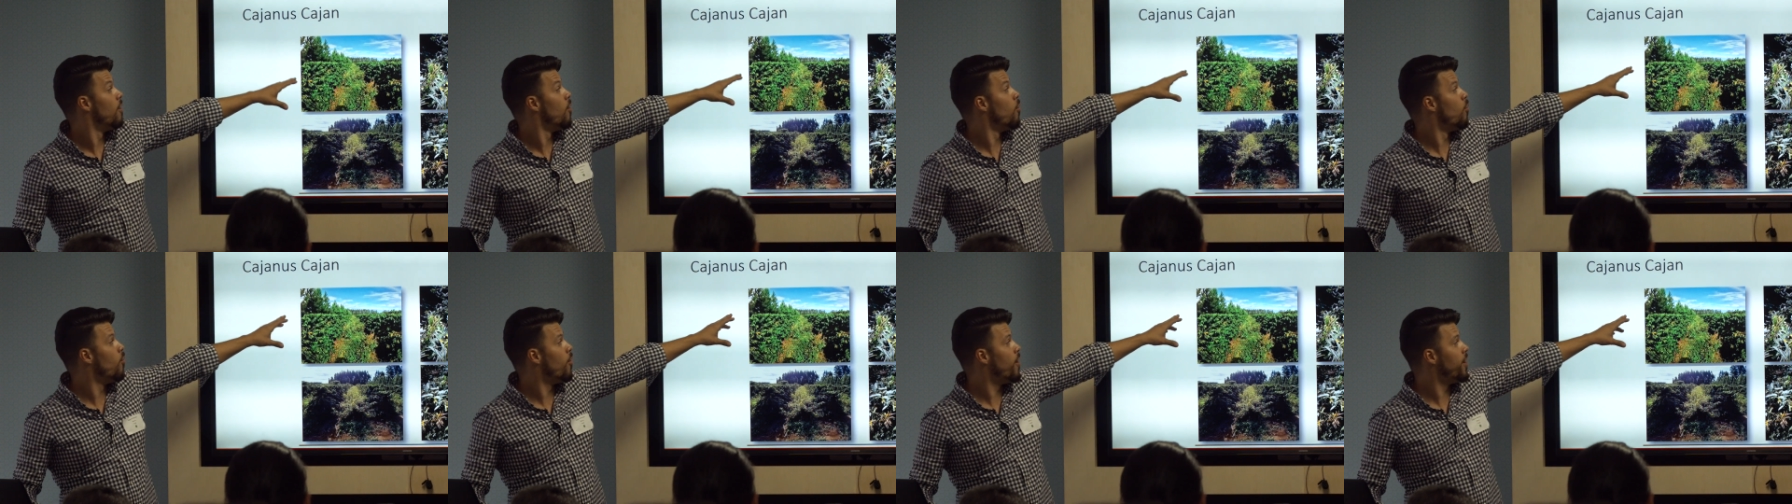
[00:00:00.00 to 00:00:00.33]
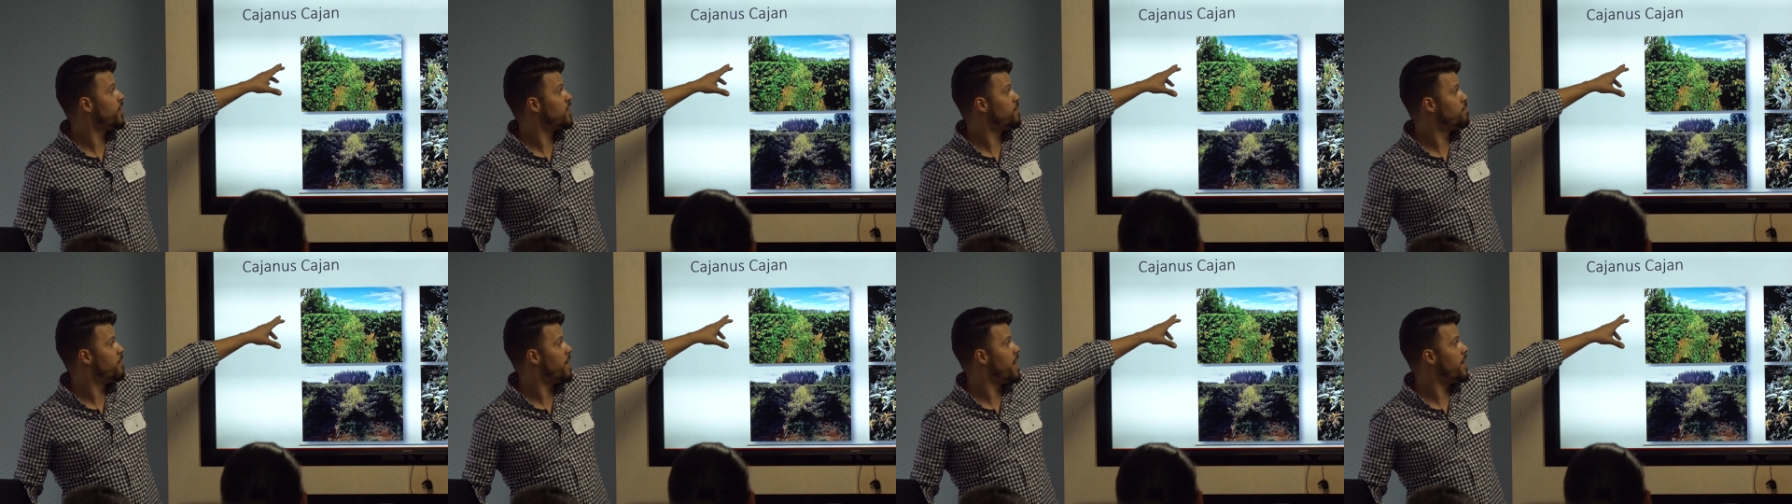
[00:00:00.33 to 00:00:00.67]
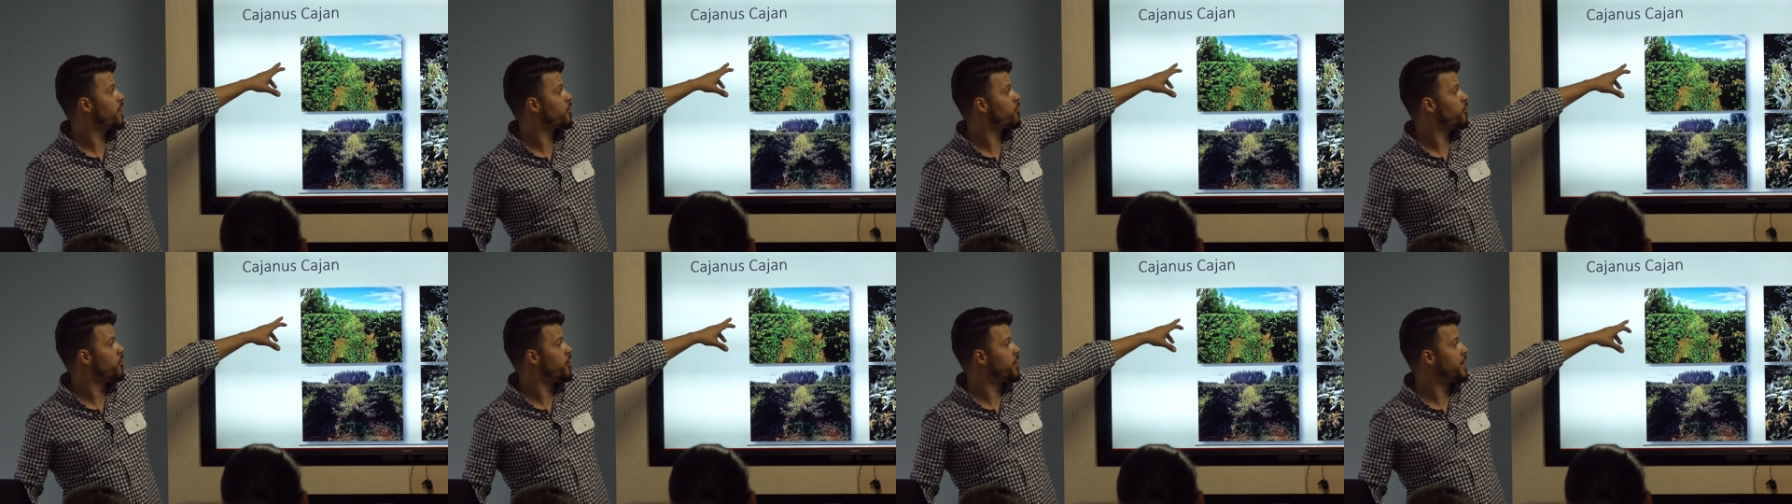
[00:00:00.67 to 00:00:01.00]
What
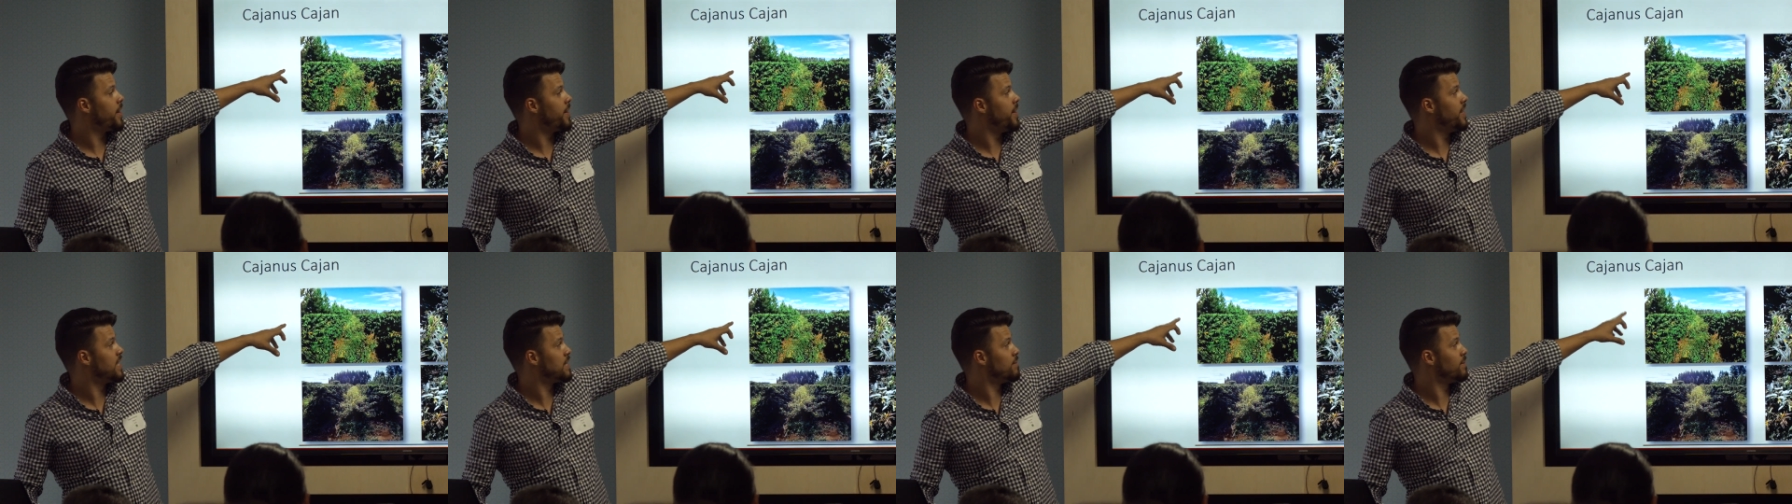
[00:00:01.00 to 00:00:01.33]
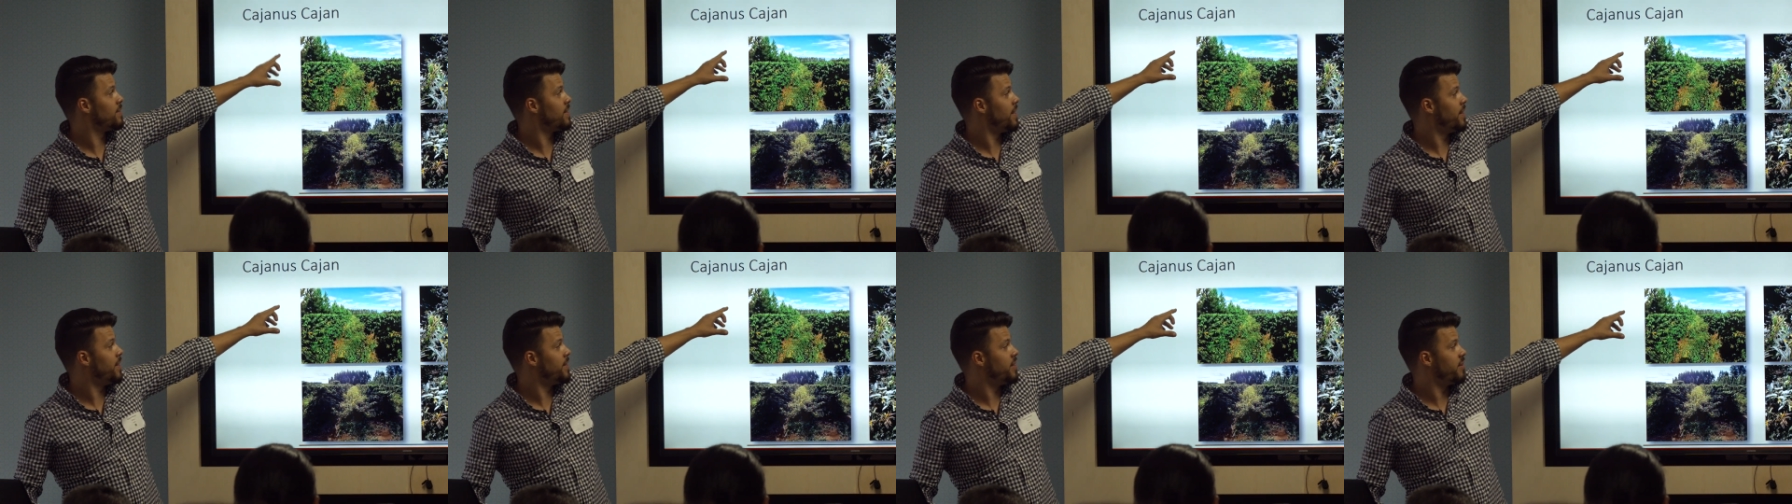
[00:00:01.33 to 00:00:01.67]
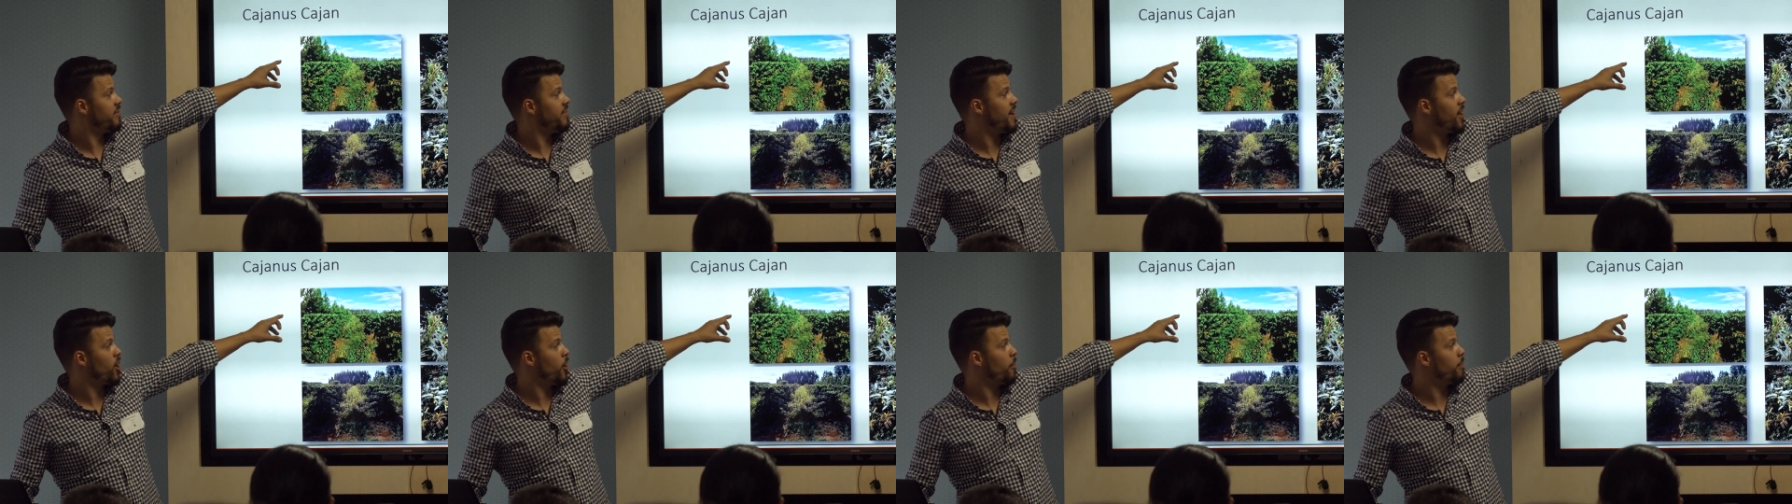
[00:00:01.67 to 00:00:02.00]
microorganisms are
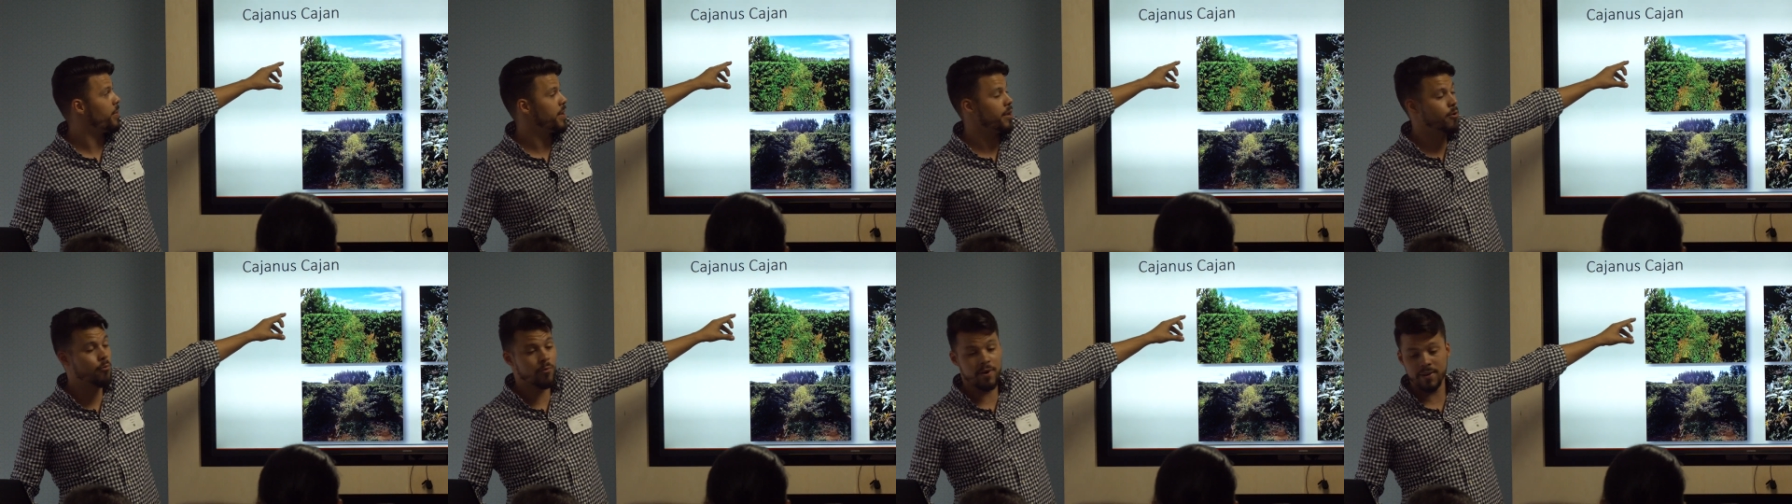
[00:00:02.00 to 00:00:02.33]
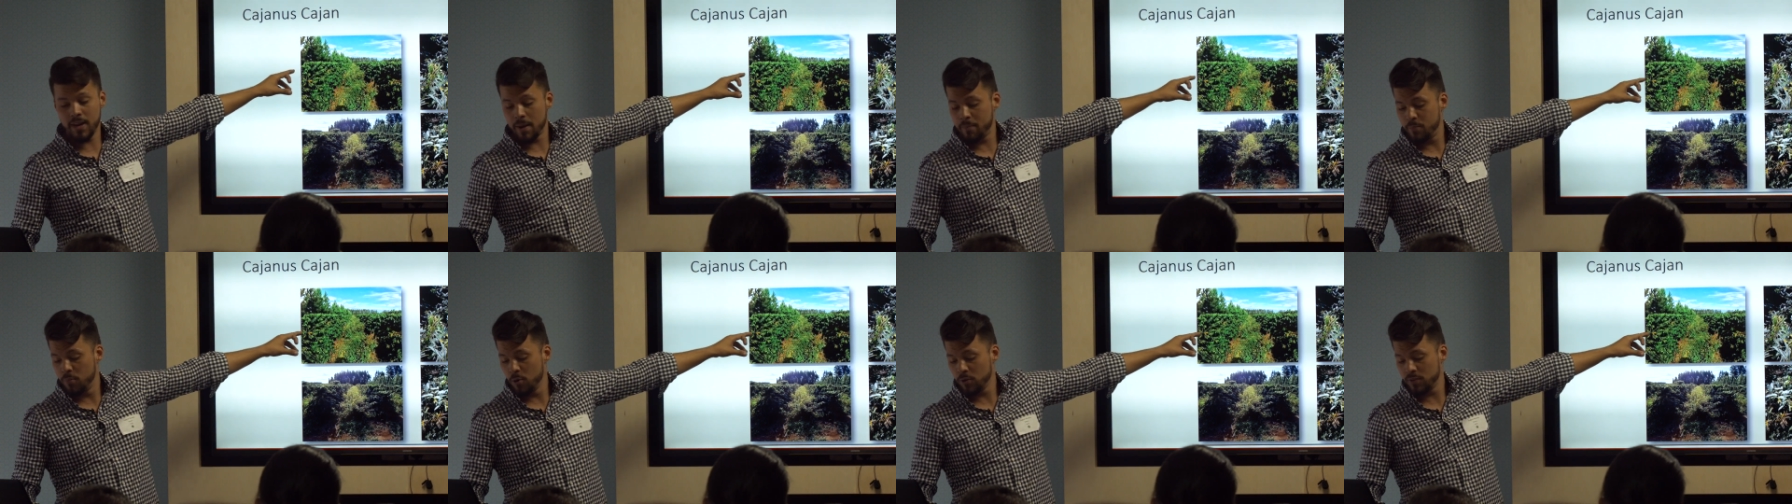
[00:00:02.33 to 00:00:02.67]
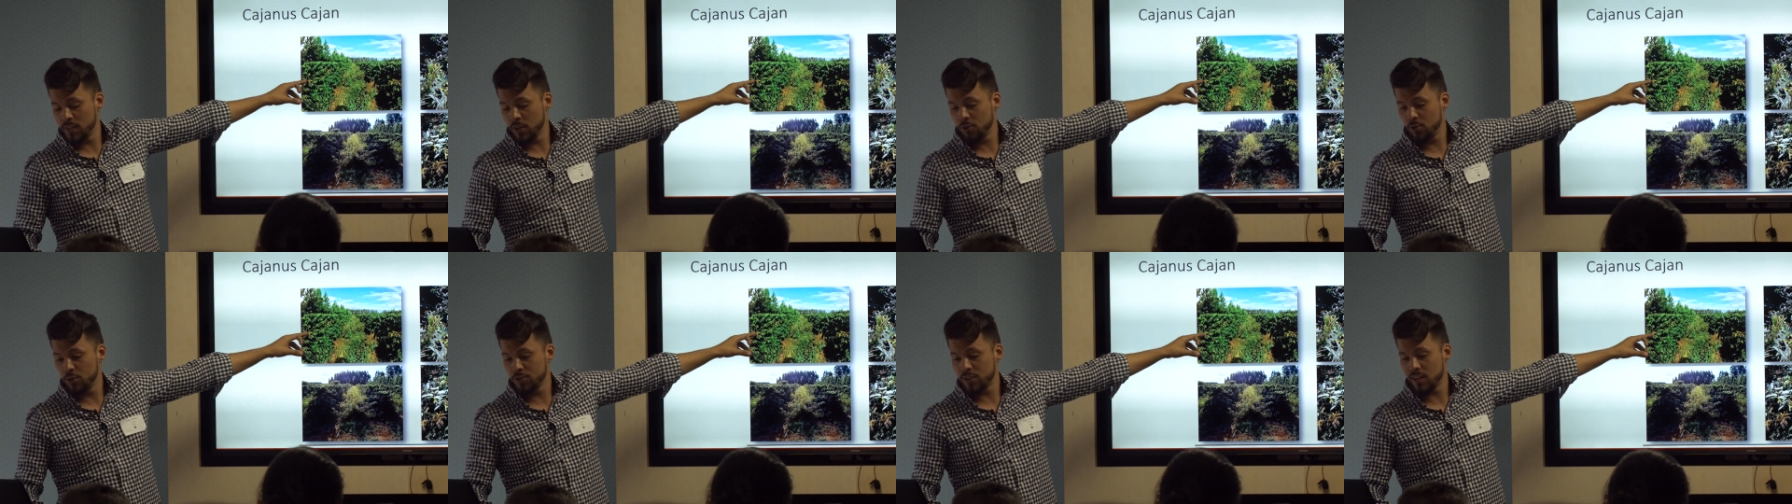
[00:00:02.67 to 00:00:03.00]
developing when I put
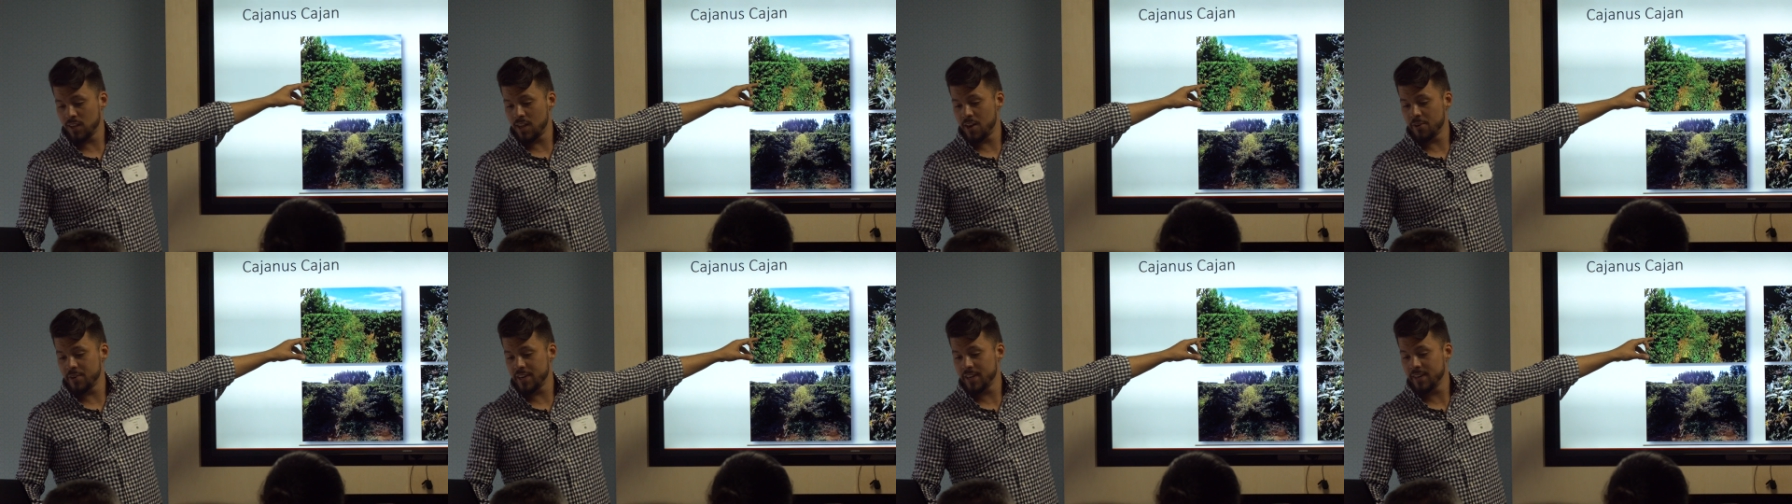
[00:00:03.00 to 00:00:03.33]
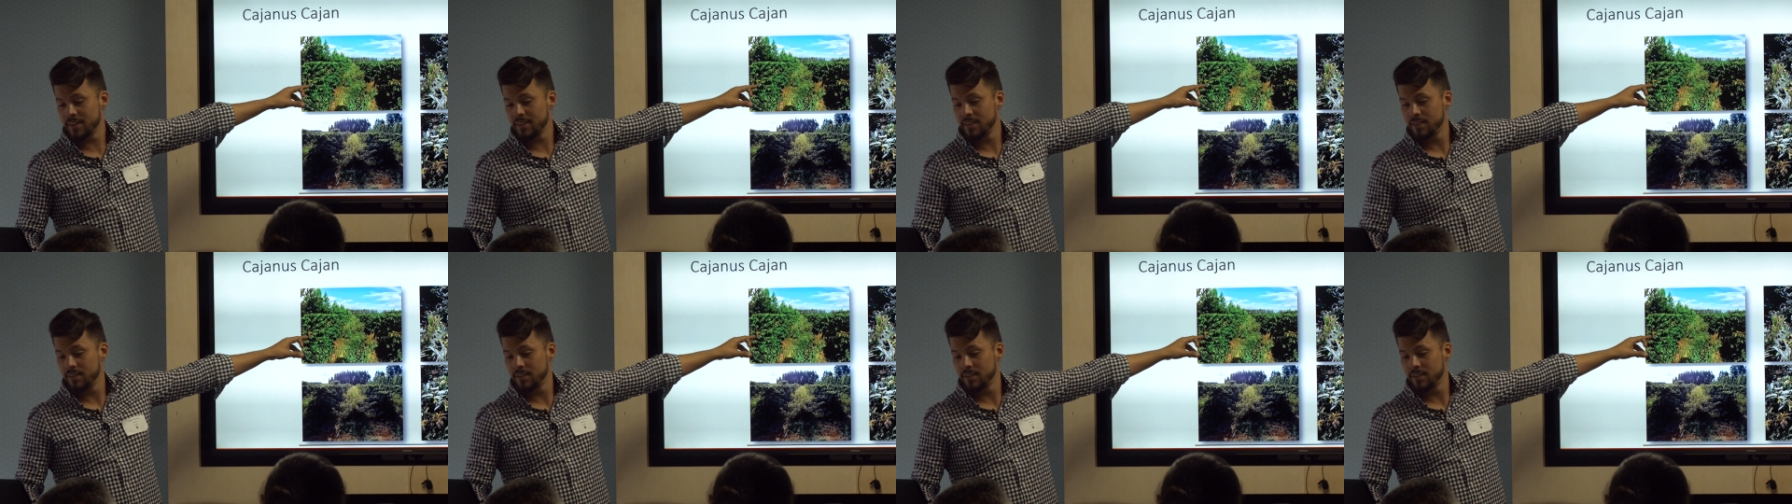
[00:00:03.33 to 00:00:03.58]
the Crotalaria?